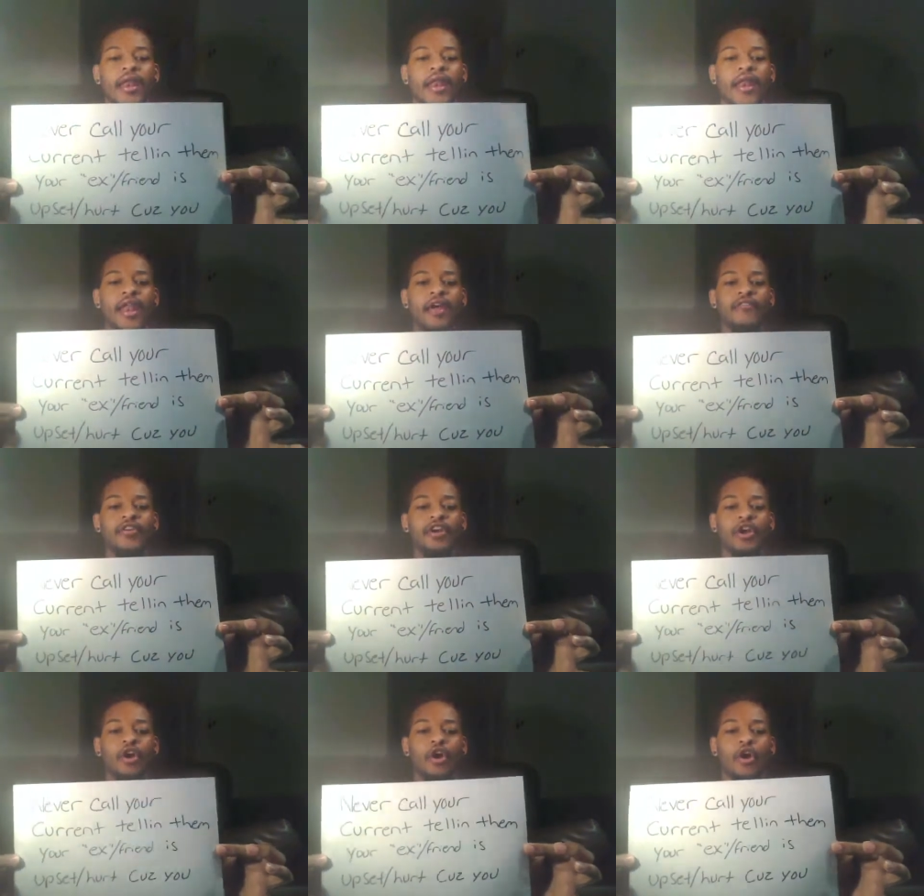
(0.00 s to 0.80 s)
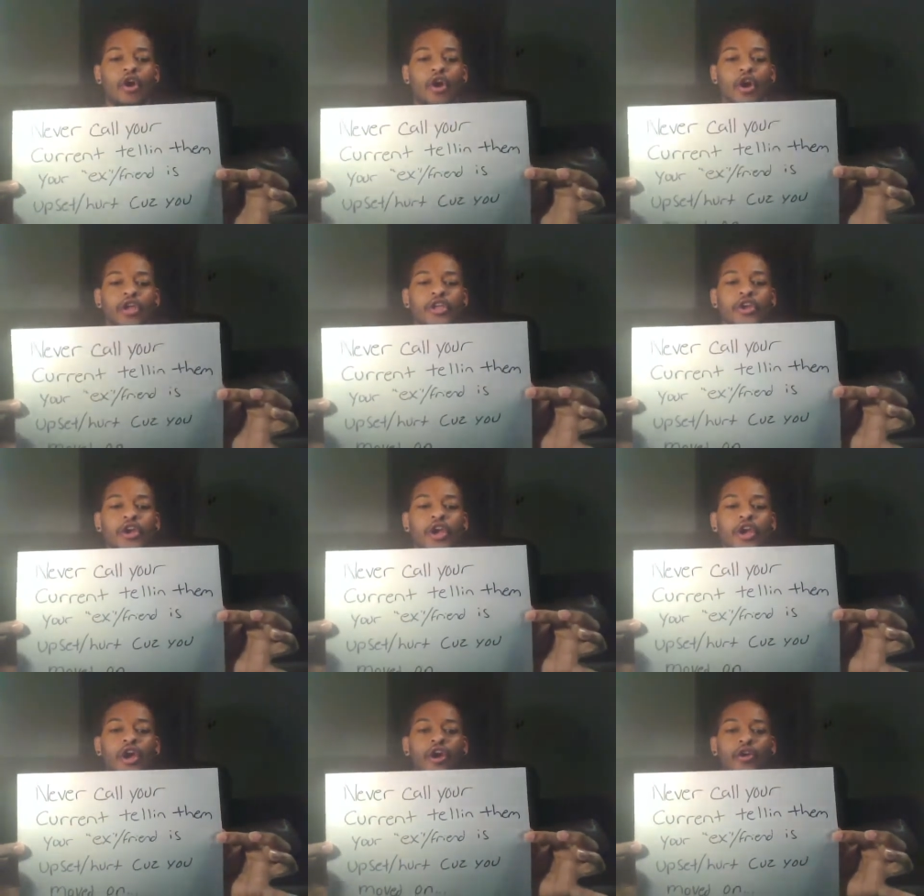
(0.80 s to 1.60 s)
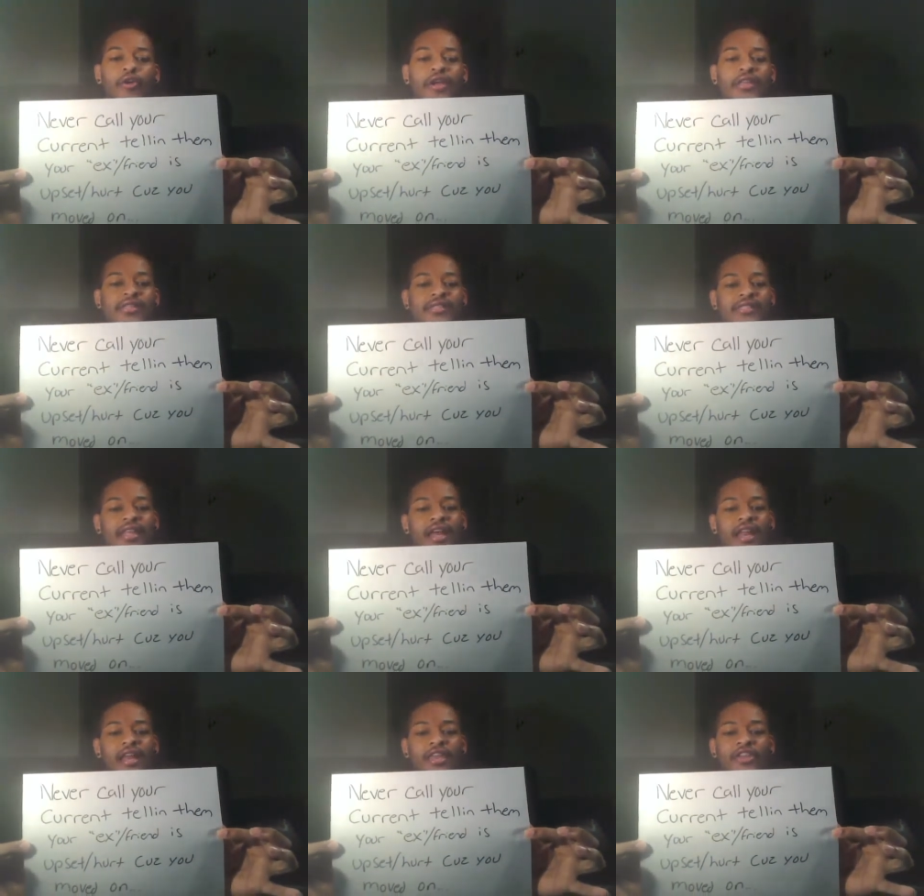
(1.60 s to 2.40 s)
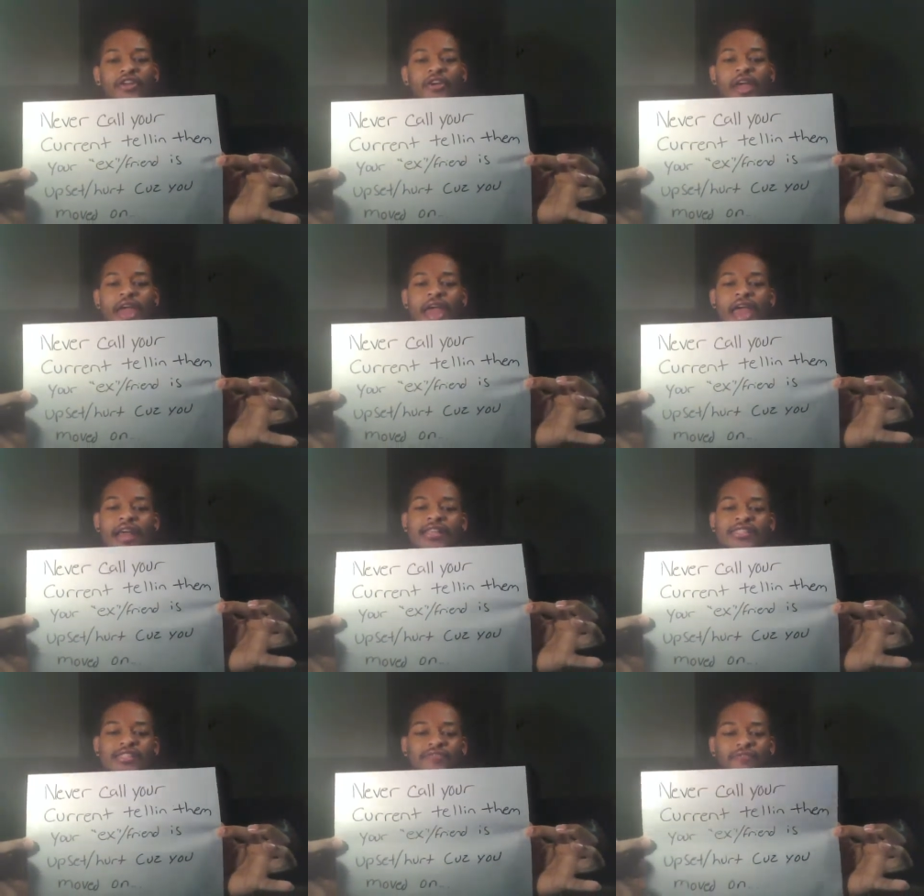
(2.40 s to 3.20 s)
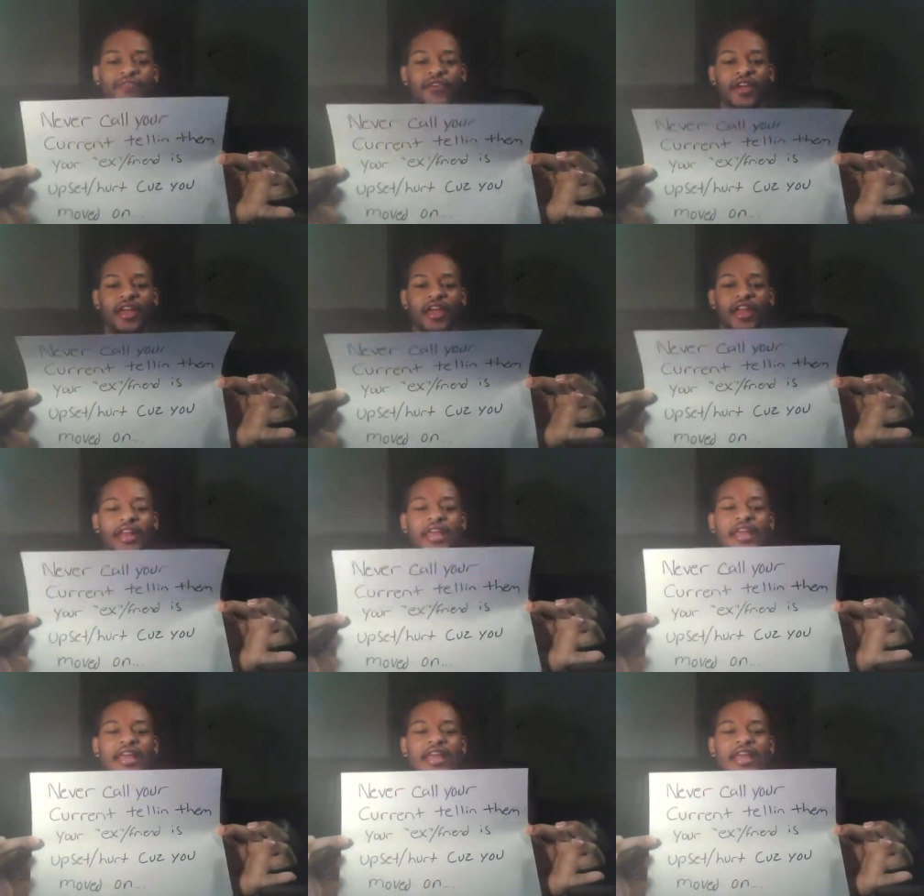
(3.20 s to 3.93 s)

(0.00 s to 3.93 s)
Never call your current telling them your ex-friend